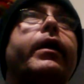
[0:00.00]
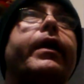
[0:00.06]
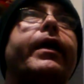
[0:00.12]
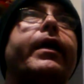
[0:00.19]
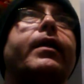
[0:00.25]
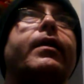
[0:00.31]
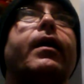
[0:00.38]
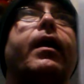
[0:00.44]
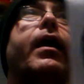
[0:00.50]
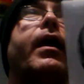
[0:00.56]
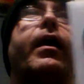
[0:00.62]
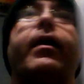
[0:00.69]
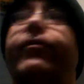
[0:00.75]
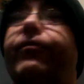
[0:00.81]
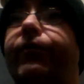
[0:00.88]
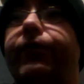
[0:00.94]
and
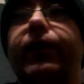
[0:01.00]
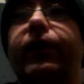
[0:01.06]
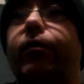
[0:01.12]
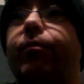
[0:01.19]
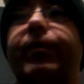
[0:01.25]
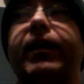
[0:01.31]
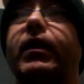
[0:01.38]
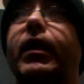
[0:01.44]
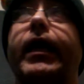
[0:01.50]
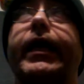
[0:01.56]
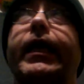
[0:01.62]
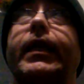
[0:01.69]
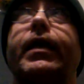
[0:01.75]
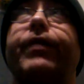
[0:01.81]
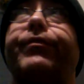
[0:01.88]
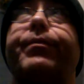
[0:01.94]
I've been
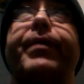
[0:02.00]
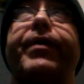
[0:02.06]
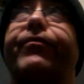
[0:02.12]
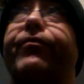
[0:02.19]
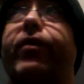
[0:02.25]
lucky enough to be